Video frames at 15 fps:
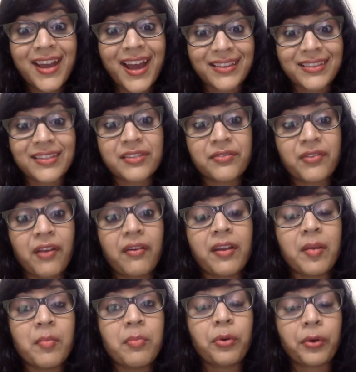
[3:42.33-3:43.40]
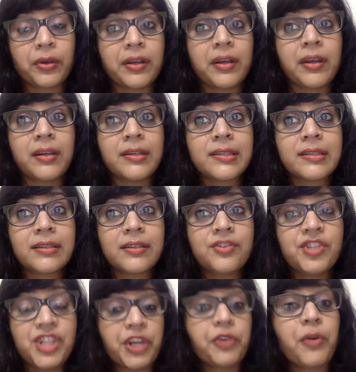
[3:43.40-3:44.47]
at this very important
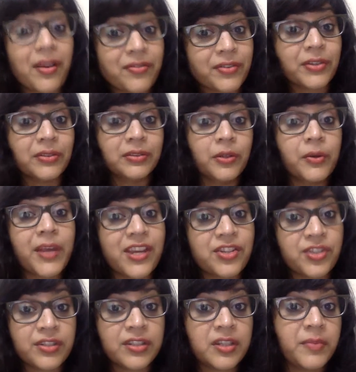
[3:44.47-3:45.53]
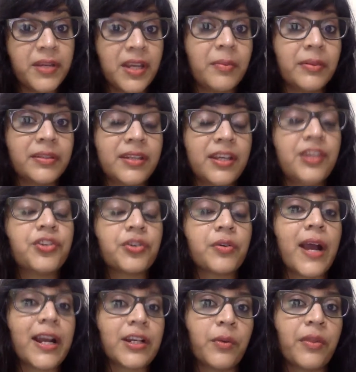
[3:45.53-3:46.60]
geographical location to be able to
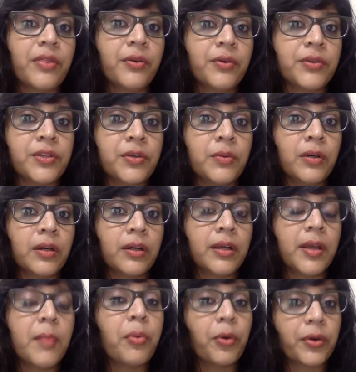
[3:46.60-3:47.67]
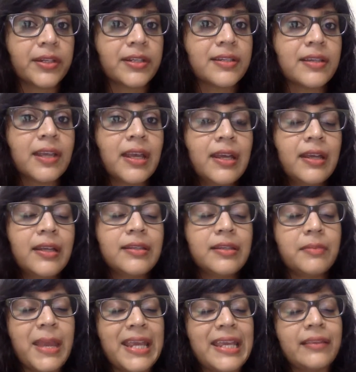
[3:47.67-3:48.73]
interact with those who were important
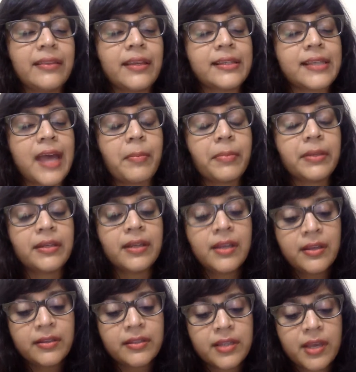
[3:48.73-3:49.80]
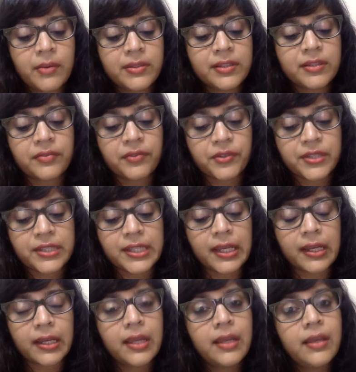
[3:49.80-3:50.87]
to making things happen. So that was the first
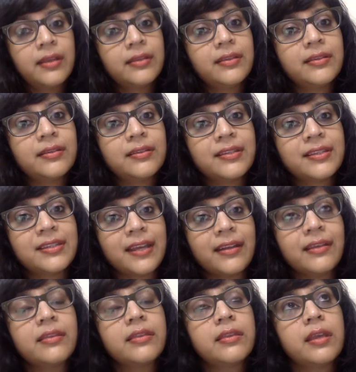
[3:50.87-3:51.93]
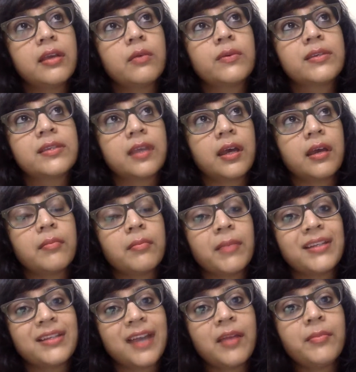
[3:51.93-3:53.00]
thing. The second thing was that
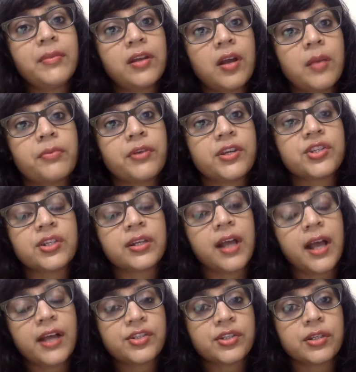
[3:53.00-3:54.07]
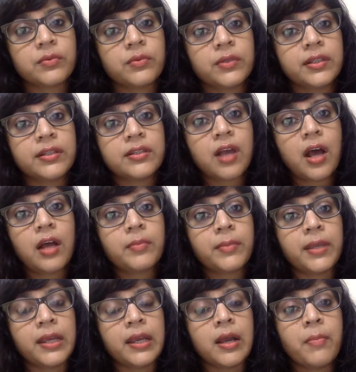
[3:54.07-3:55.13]
my time at Operation ASHA really taught
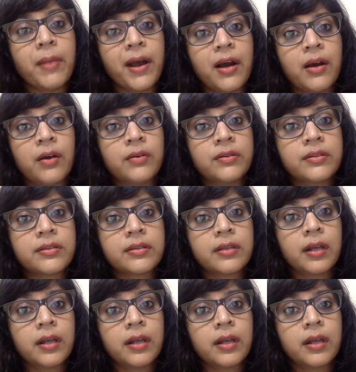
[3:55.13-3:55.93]
me about